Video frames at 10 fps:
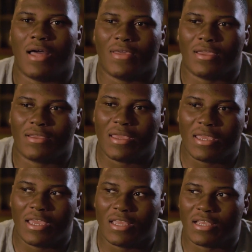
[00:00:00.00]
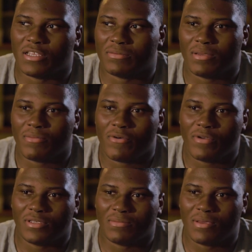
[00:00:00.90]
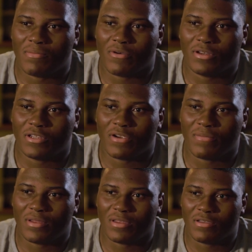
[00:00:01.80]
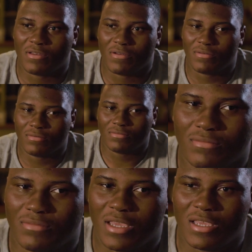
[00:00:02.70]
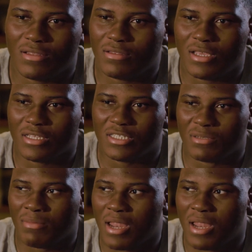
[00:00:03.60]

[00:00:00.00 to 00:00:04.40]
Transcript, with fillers: I think it, it gives me more reason to be more determined, and you know, it, it just